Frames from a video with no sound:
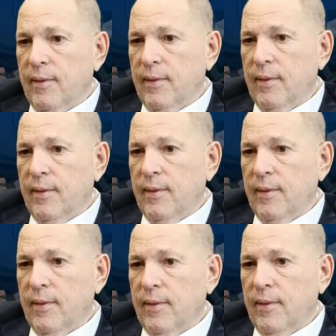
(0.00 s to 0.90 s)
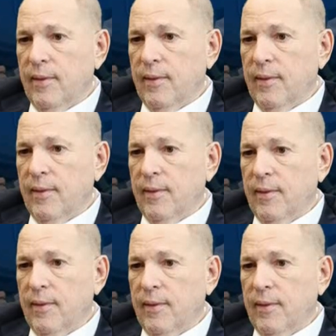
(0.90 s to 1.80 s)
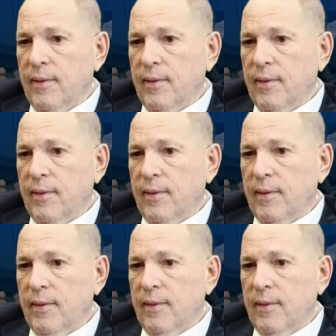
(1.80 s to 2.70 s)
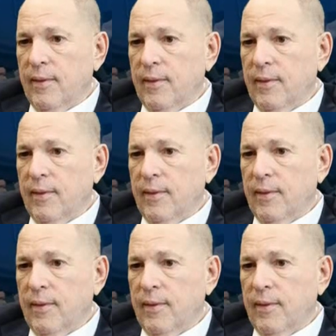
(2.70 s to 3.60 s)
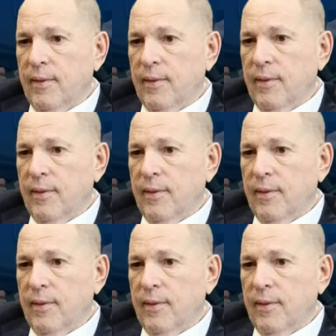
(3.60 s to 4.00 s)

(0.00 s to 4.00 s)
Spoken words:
The person shown says nothing.